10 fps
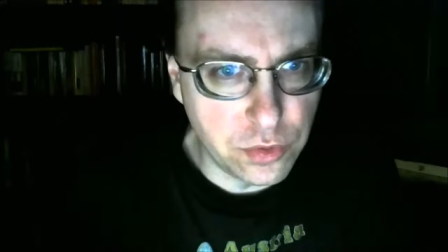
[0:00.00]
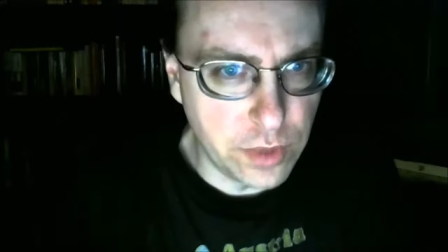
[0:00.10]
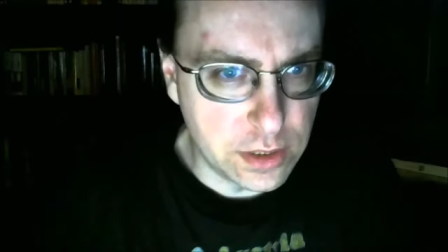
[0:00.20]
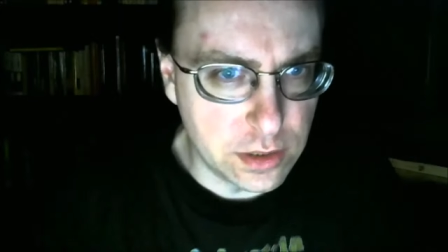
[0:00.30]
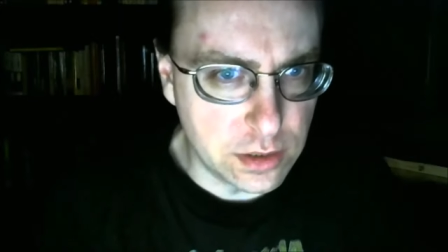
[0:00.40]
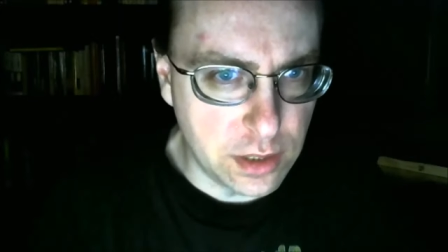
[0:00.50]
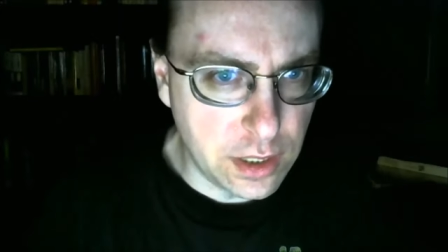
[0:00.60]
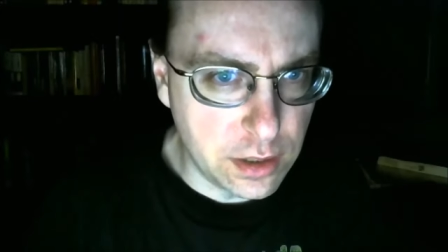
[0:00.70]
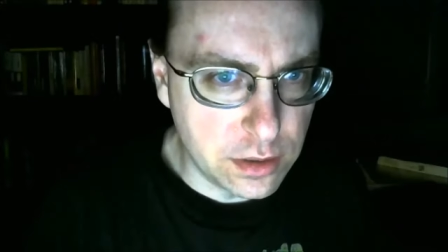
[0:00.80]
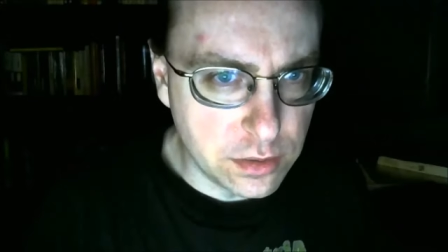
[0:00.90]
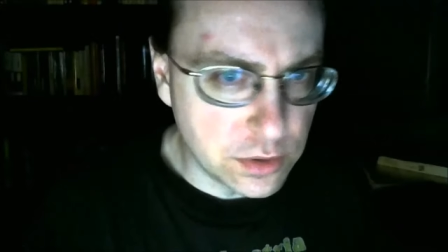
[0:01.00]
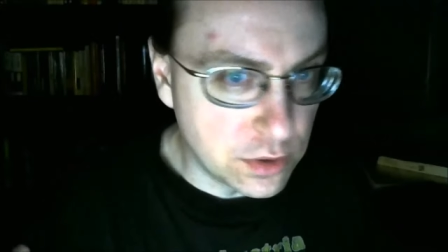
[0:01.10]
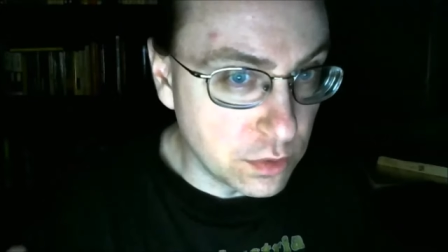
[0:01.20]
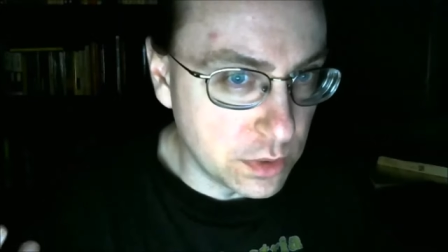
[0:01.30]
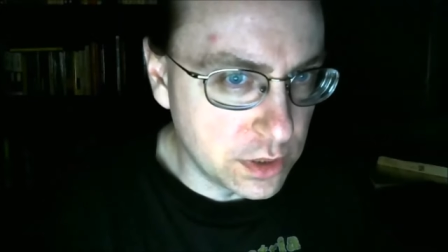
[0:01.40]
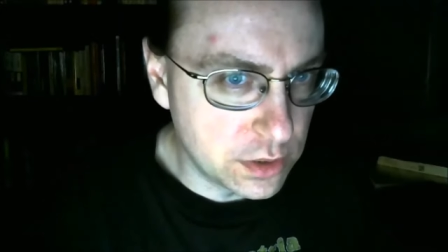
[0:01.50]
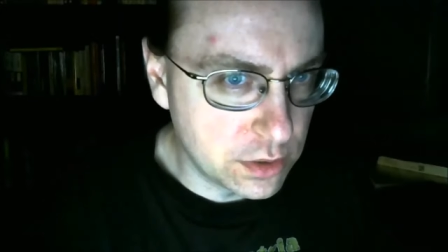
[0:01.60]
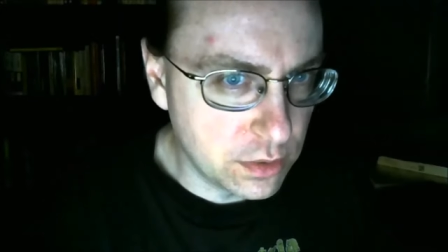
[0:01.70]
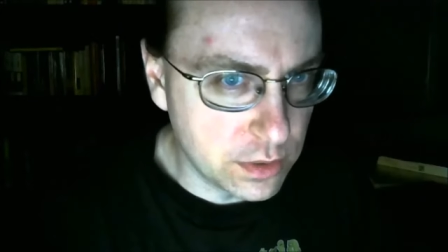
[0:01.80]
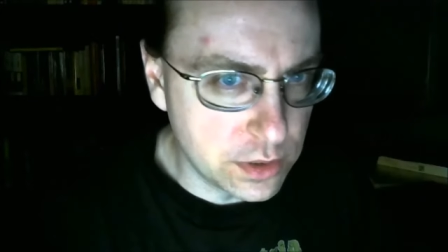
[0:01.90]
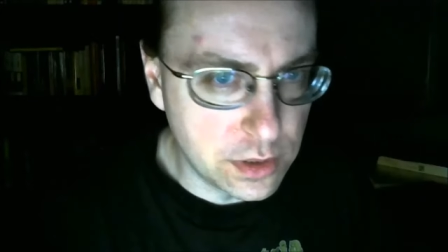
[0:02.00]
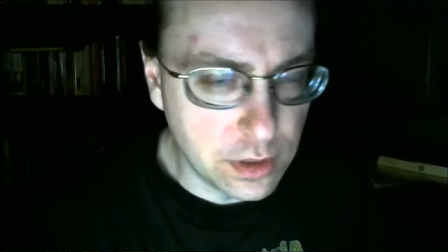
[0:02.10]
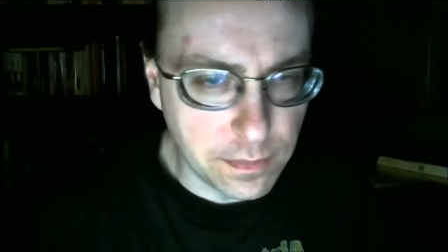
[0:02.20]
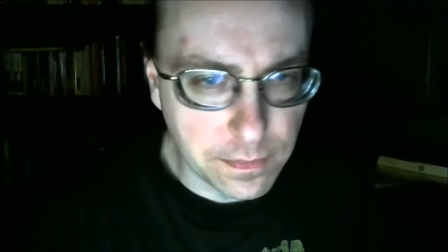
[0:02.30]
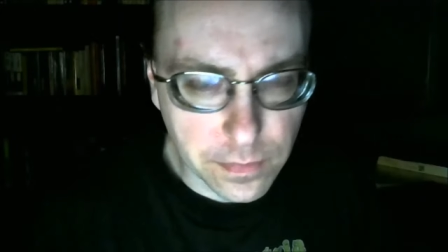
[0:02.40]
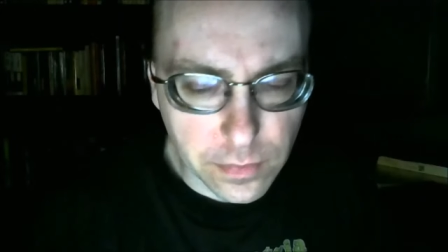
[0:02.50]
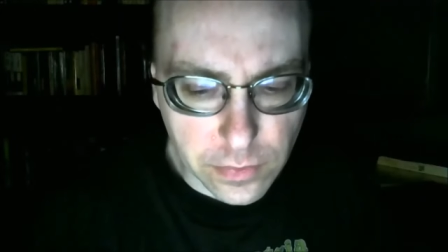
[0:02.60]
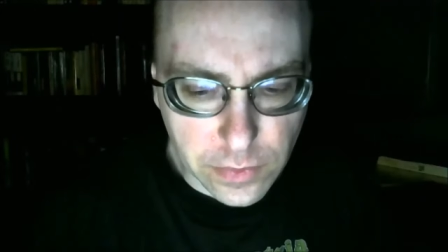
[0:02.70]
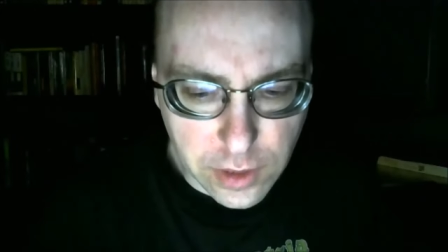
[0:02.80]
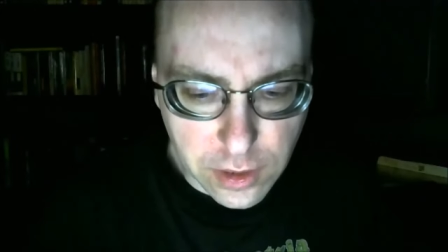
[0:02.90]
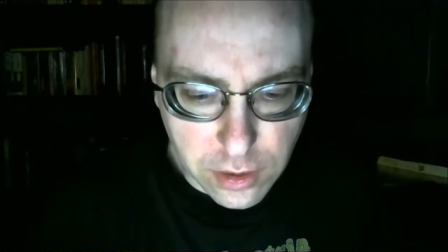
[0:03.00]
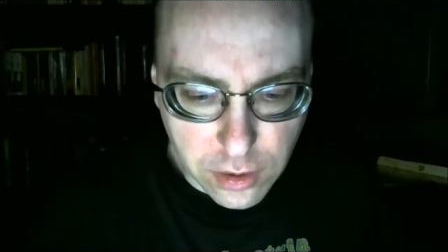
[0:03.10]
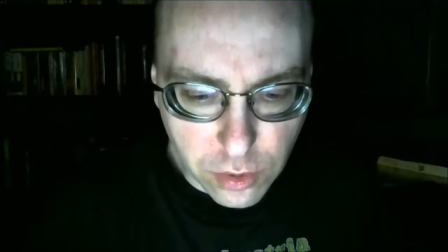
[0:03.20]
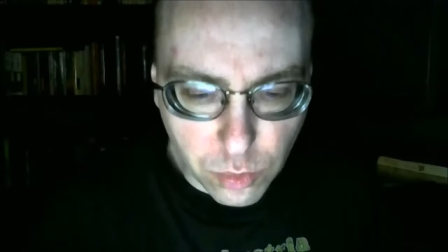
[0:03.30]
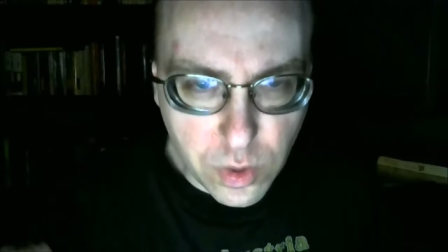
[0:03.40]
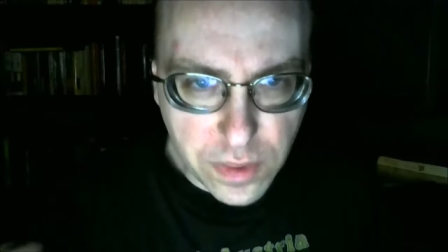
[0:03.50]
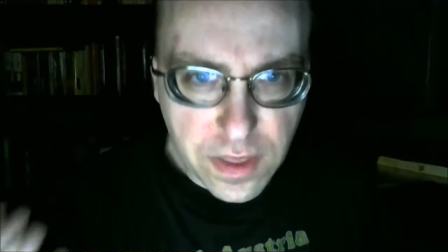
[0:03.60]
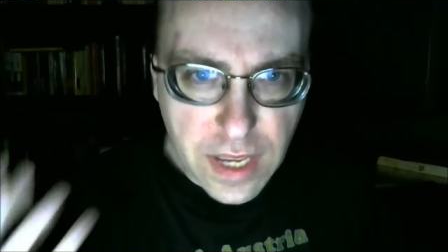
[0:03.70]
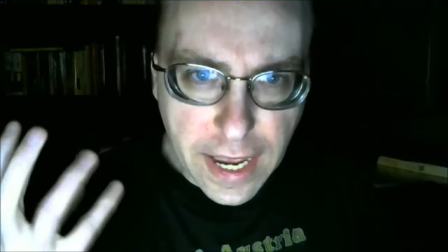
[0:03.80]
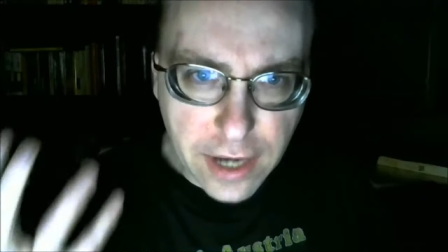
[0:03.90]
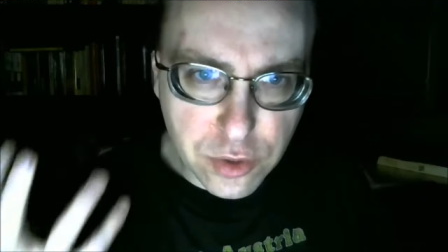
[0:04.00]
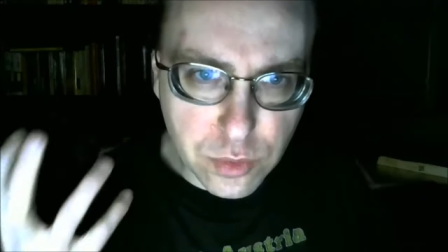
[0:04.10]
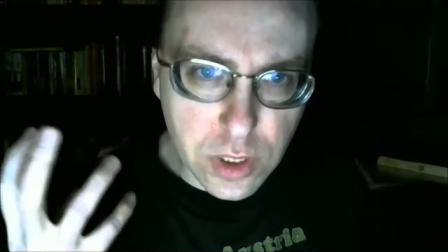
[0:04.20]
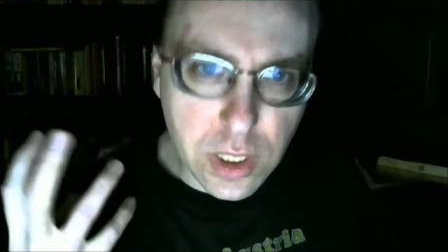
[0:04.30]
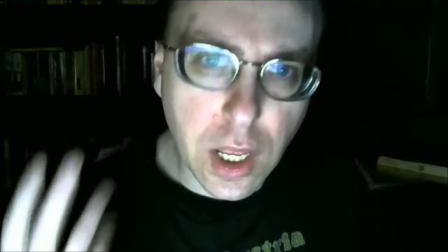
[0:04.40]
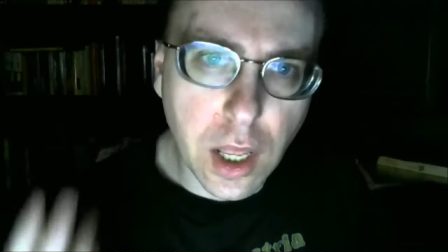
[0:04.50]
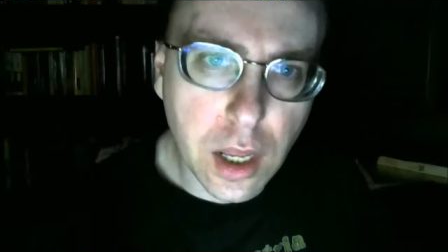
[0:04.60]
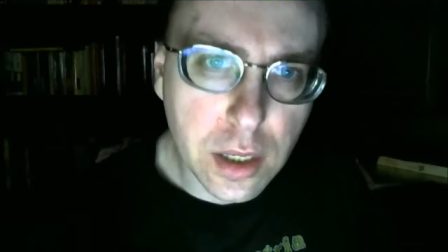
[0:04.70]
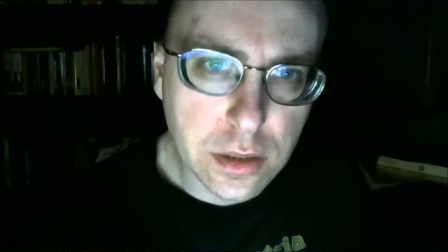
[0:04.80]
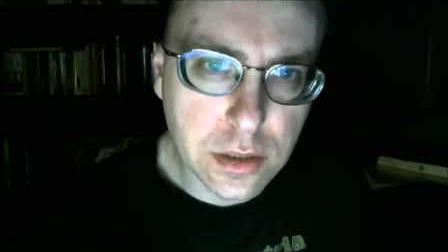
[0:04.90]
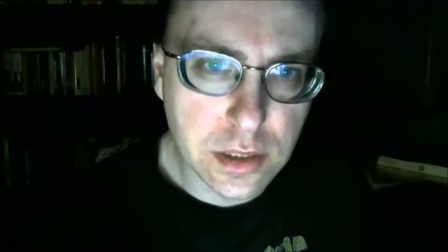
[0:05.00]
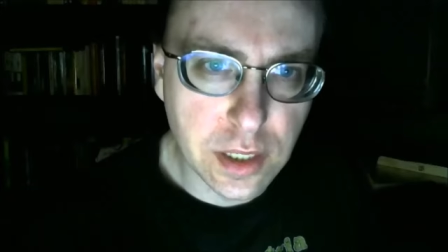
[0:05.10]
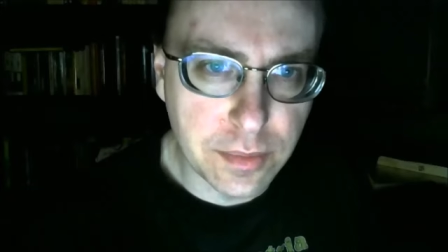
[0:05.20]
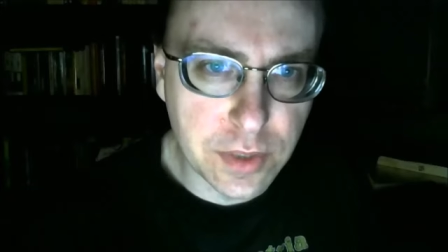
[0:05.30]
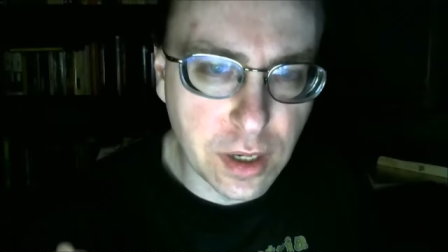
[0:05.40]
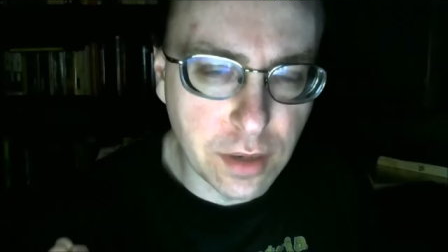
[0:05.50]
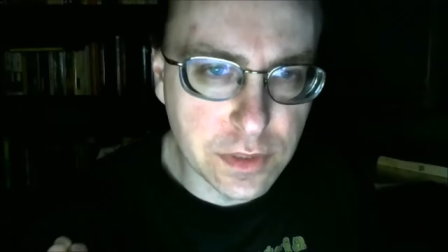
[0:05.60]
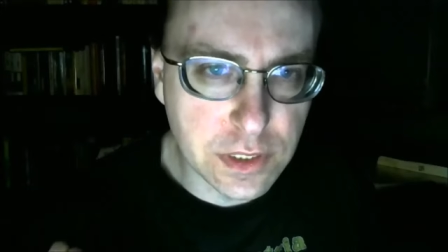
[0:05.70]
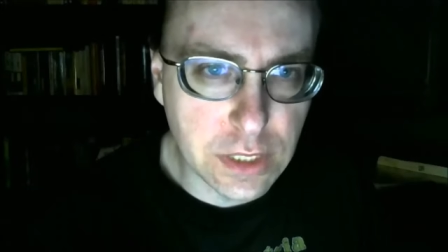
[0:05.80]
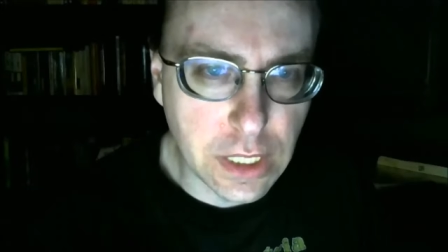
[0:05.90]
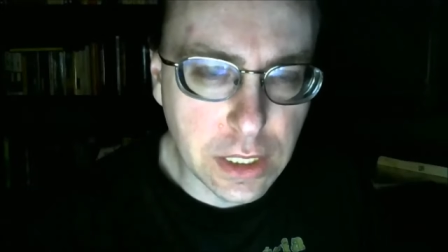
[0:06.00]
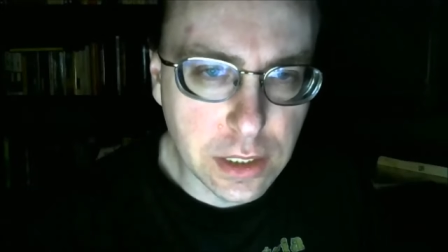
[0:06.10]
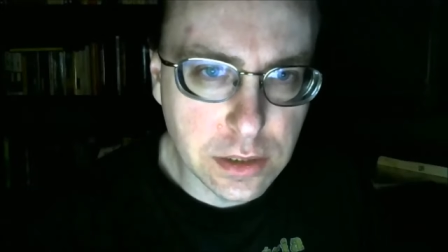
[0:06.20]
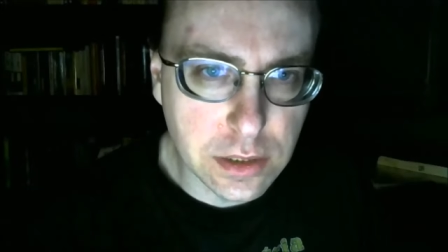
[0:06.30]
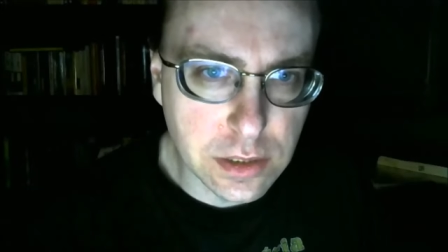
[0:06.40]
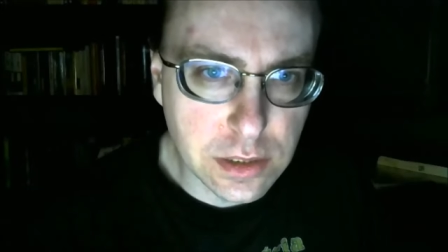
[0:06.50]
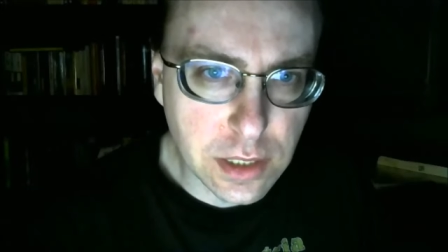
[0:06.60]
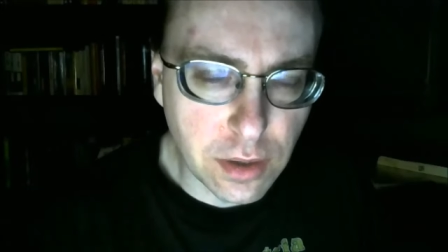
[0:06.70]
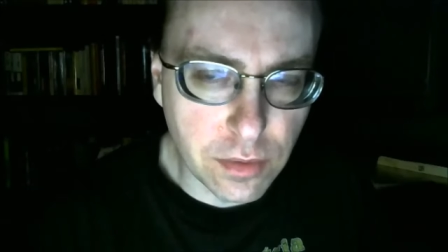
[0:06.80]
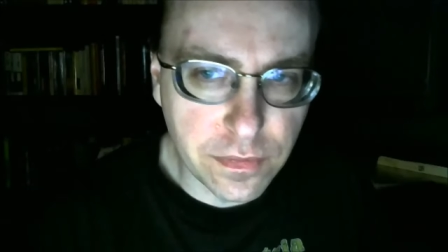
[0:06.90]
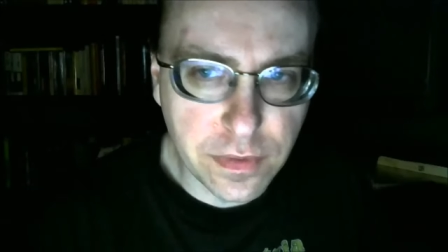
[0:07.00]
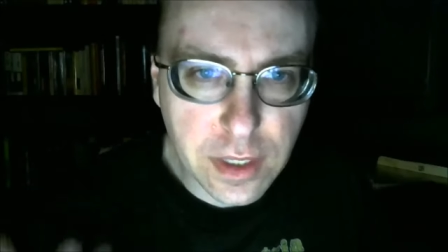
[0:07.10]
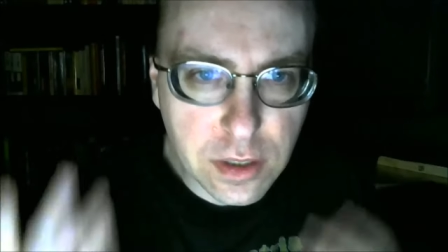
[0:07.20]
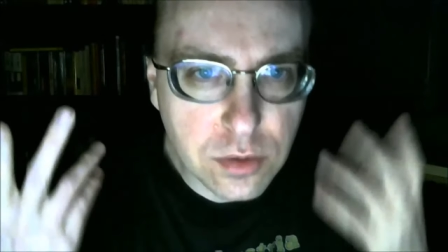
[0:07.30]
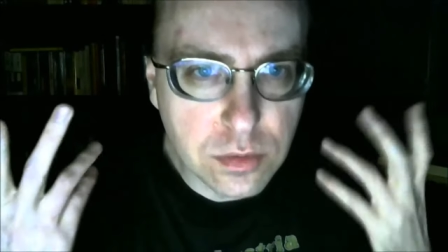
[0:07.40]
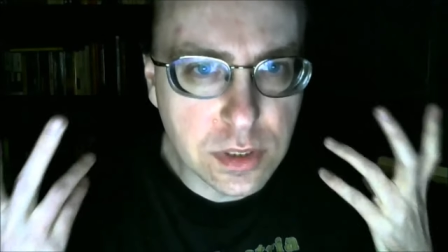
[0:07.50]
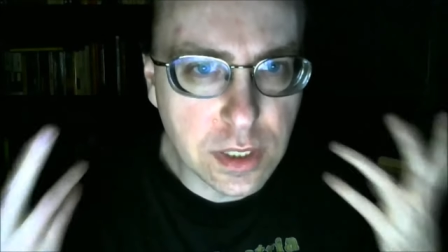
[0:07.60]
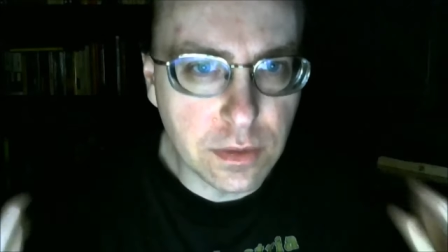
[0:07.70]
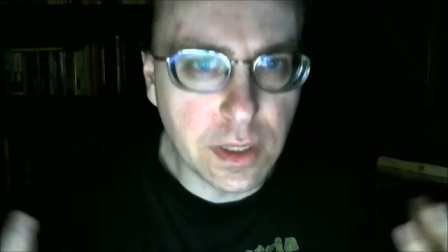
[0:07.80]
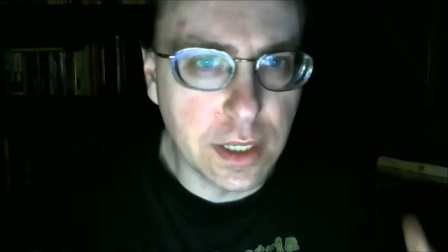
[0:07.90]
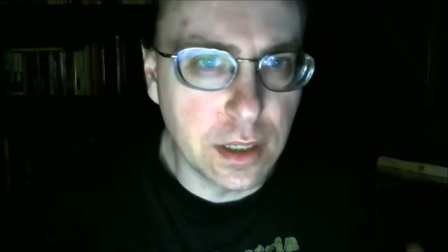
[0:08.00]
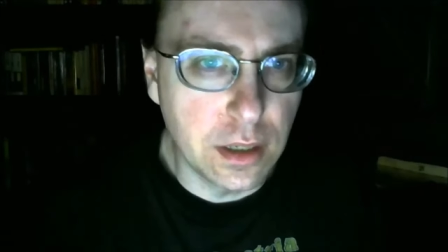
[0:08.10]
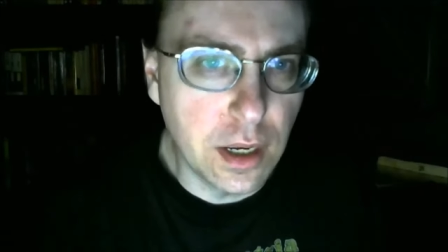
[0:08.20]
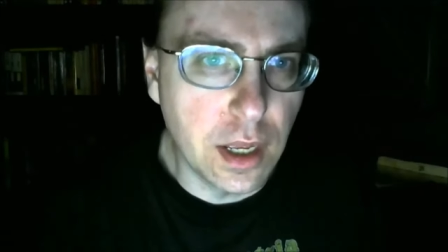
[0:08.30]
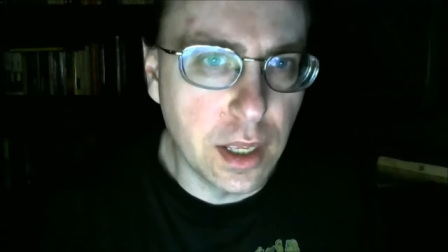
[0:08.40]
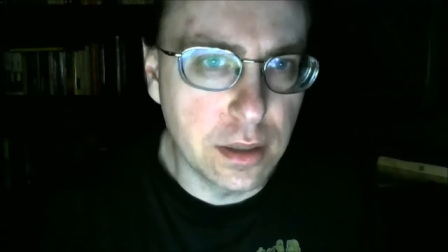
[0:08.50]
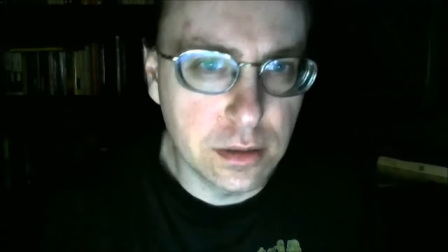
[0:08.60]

racist attitudes, don't discourage them, with the actual concept of science itself, then you sound like a nut.